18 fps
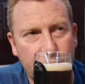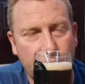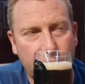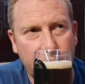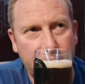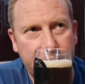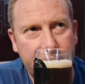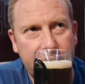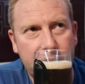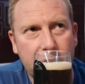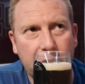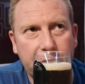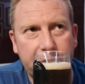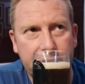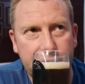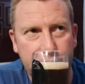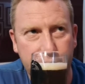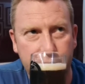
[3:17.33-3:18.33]
chocolatey
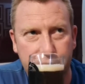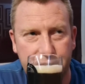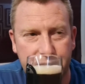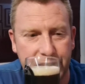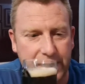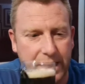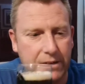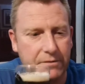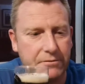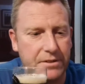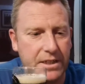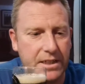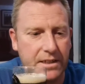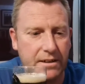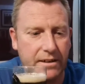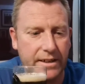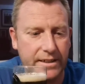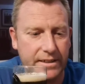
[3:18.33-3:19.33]
coffee, sort of stouty
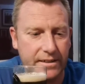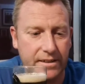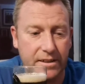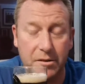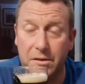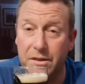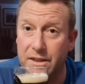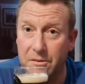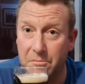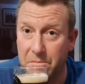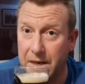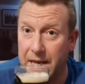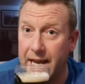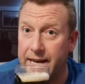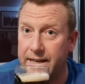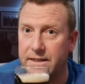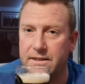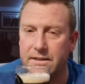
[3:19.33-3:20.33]
kind of the
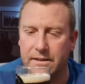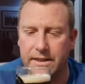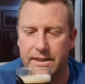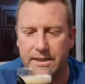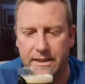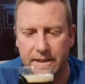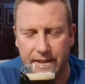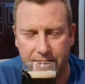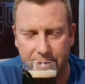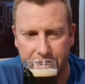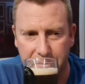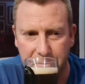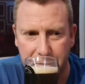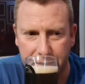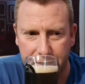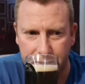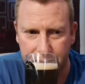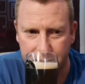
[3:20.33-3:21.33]
black side of the
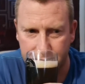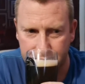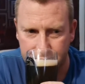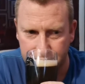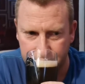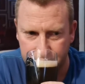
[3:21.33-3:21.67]
IPA.